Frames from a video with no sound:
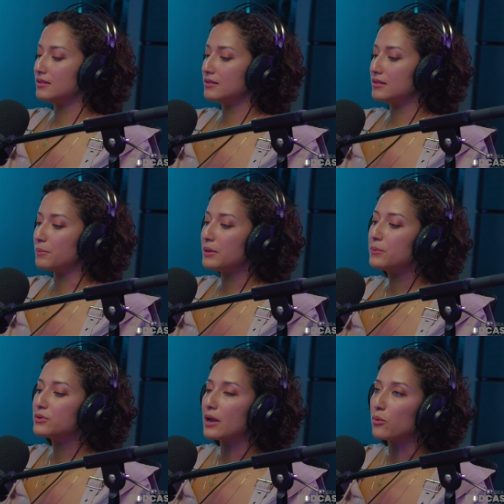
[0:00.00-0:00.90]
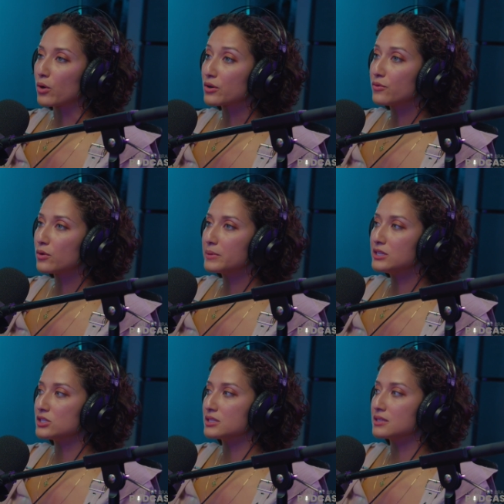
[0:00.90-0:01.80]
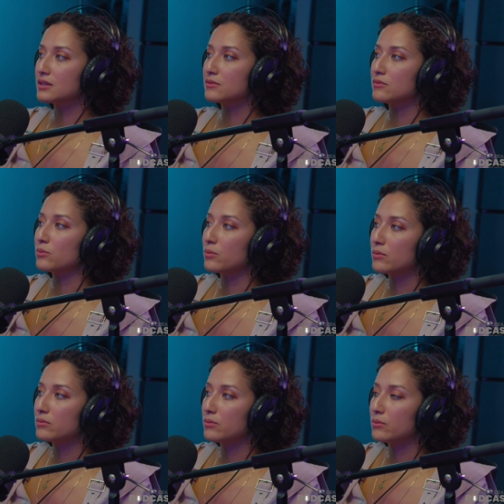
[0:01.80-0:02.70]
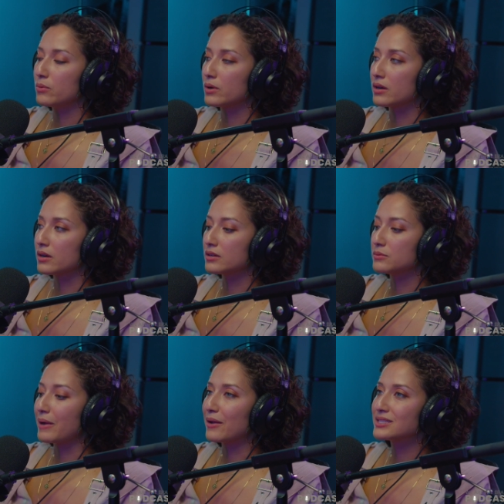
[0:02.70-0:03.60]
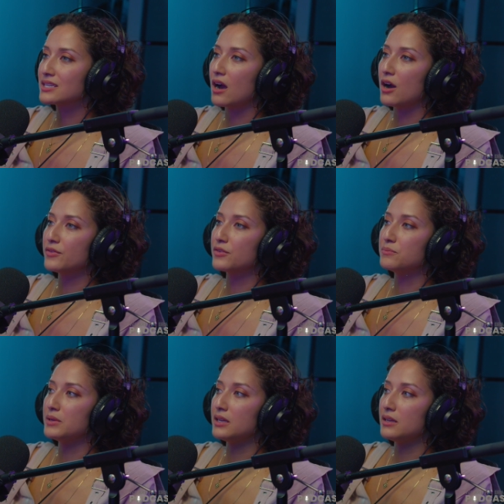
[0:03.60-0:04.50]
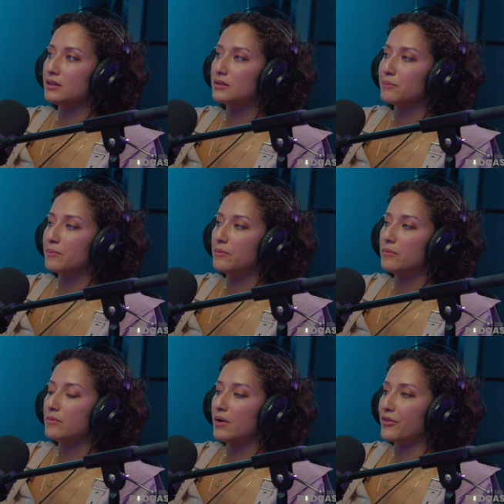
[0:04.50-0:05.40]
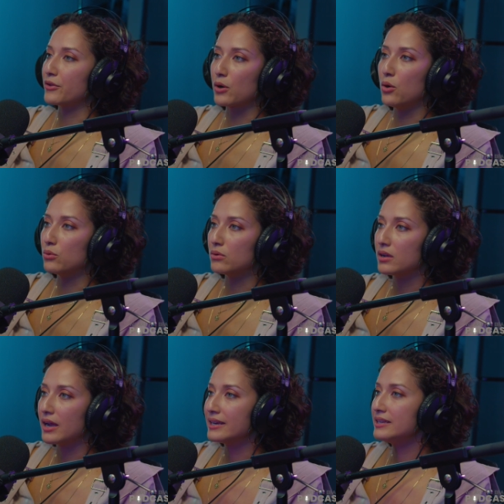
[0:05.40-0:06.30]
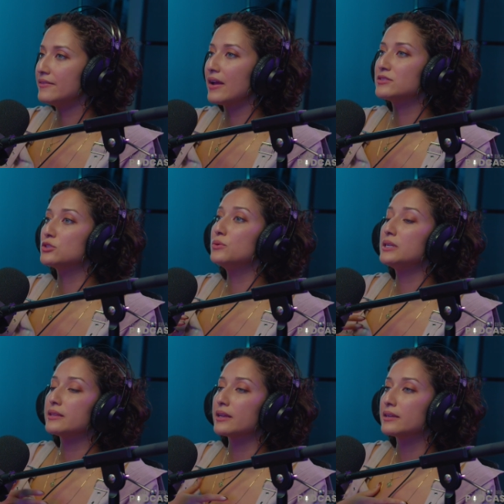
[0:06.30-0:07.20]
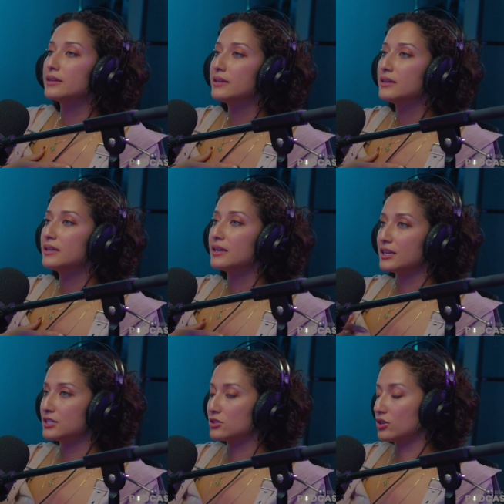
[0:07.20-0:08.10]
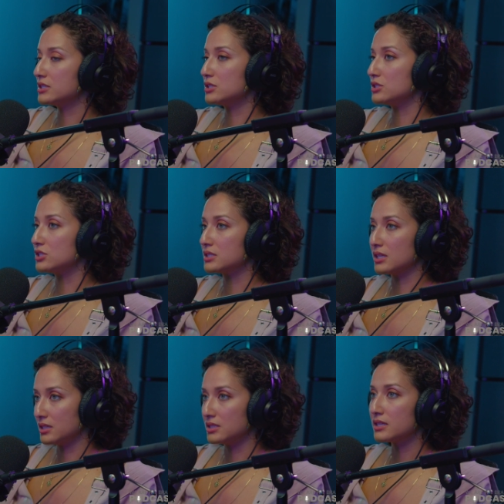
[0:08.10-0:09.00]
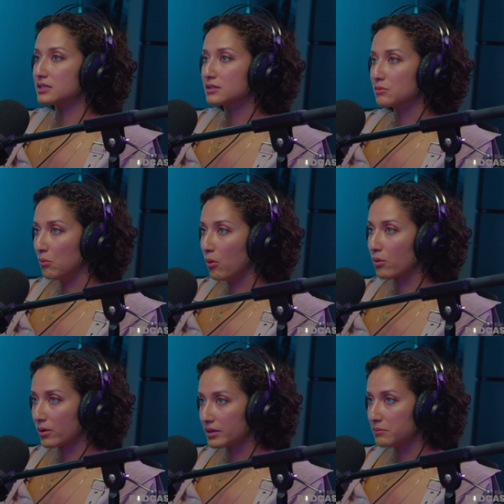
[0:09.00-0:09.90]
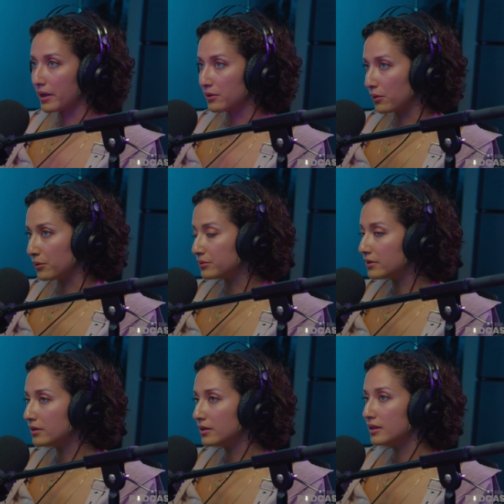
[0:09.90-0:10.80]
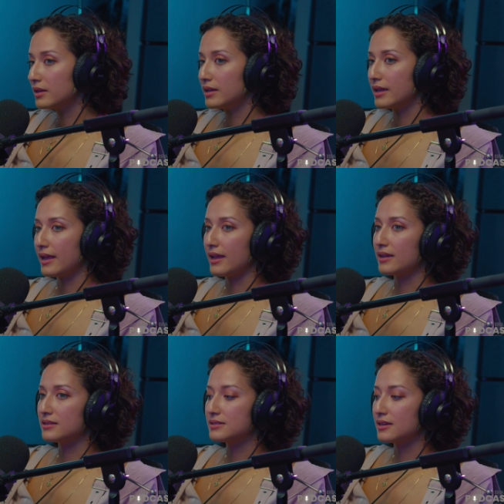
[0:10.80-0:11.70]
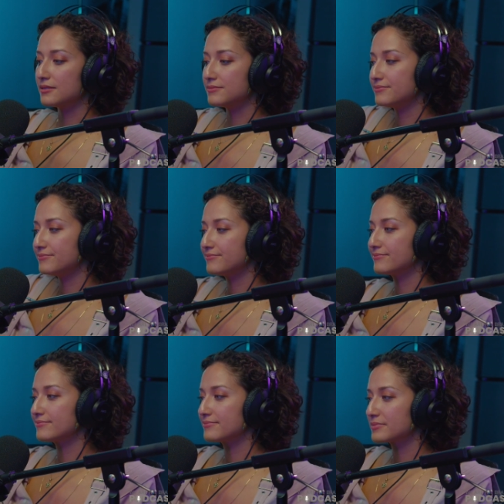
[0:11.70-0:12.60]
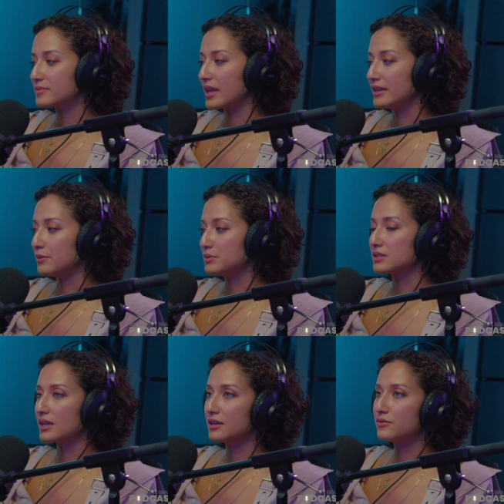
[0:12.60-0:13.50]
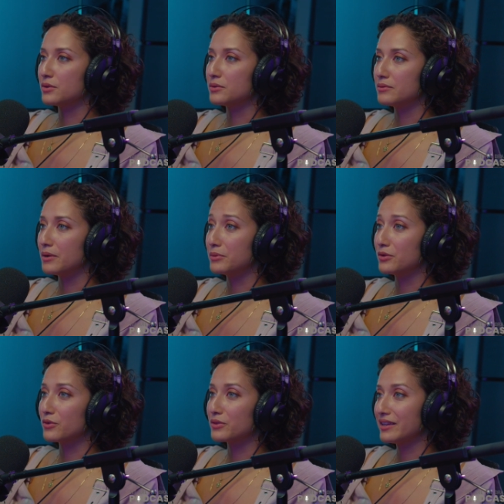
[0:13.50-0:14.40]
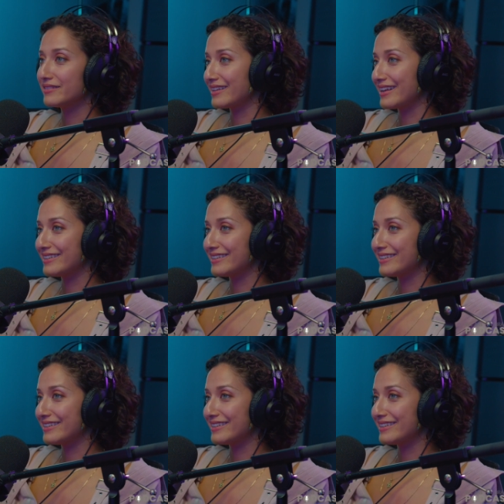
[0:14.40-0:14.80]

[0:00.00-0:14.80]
the people that weren't for me just were bouncing off of me on their own. I didn't even have to do anything. I just started to just exist more in my own, and it was a kind of a beautiful thing that I